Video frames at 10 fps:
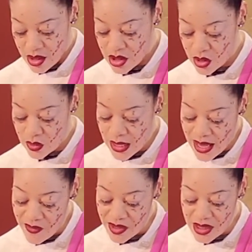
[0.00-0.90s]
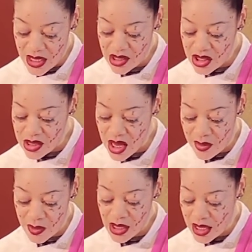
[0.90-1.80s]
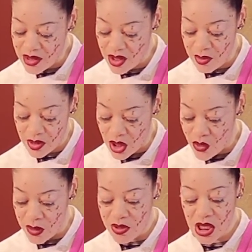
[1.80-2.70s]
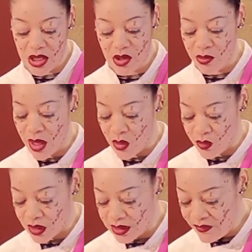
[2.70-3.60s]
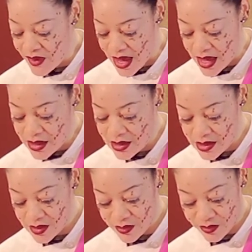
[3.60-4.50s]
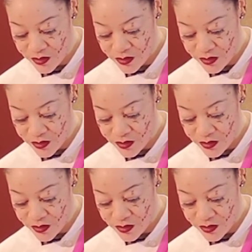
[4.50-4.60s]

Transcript: So you let everything just come together. The cream cheese will melt really fast.